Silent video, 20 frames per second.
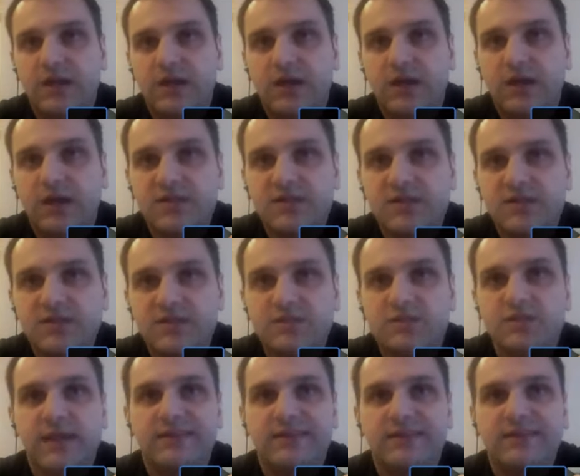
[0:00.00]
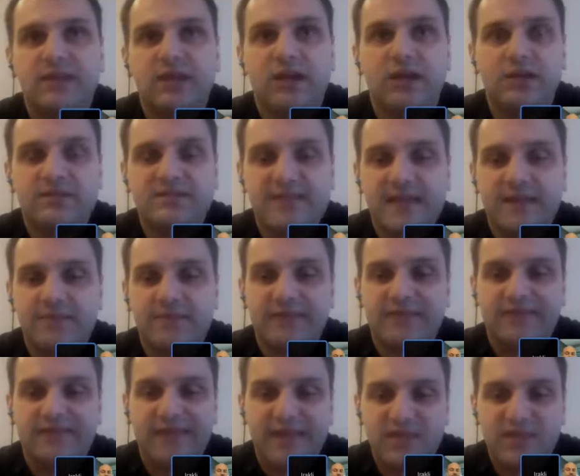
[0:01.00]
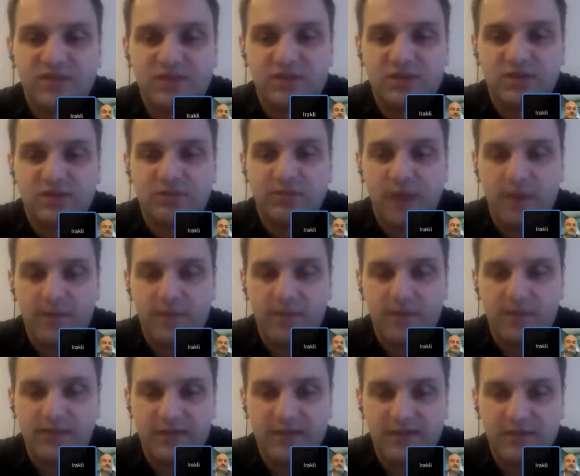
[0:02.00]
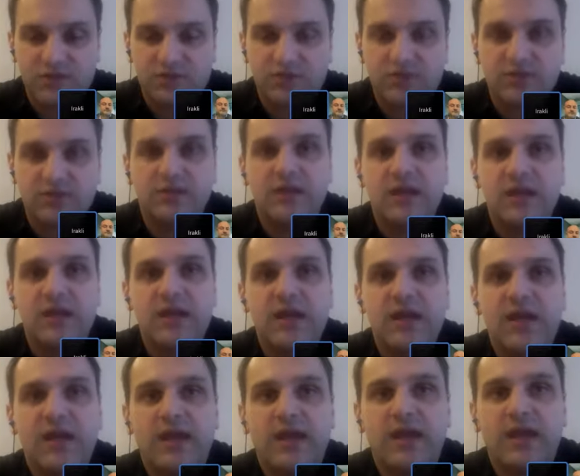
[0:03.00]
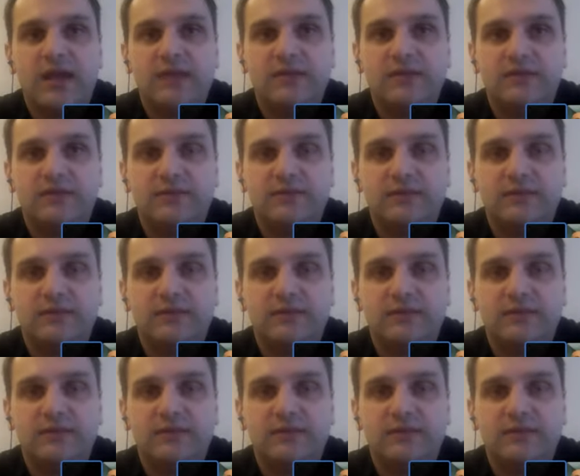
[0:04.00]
concentrating on segmentation of population and